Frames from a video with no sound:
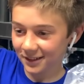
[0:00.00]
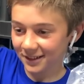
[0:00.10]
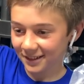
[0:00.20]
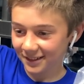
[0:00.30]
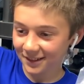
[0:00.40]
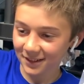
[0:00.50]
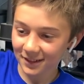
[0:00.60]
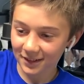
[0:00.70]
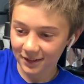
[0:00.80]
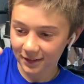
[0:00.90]

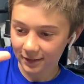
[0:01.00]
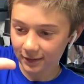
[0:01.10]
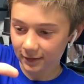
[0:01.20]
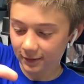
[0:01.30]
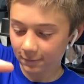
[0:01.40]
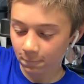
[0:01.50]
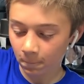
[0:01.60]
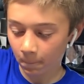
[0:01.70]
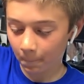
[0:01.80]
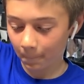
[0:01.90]

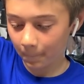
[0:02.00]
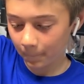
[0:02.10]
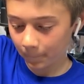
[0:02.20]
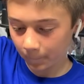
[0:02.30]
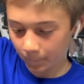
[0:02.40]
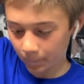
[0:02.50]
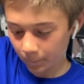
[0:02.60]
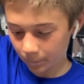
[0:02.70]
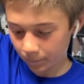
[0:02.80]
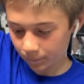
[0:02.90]

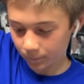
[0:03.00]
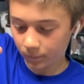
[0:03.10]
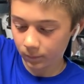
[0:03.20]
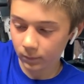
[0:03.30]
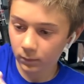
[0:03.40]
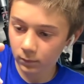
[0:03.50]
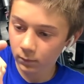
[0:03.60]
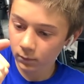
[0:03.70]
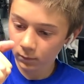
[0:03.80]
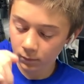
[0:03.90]

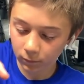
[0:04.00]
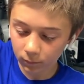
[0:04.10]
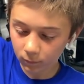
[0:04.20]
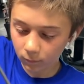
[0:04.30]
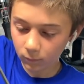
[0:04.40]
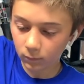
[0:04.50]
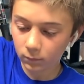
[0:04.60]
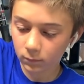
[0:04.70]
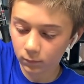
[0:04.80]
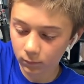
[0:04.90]

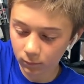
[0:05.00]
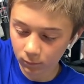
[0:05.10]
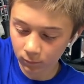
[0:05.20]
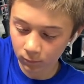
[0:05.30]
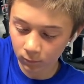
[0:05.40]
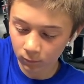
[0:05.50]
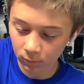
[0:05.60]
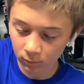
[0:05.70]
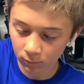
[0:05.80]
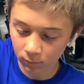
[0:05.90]

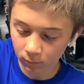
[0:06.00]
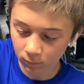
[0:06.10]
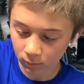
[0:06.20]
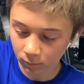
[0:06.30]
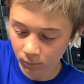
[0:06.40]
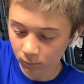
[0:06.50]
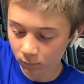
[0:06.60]
No one is speaking in this clip.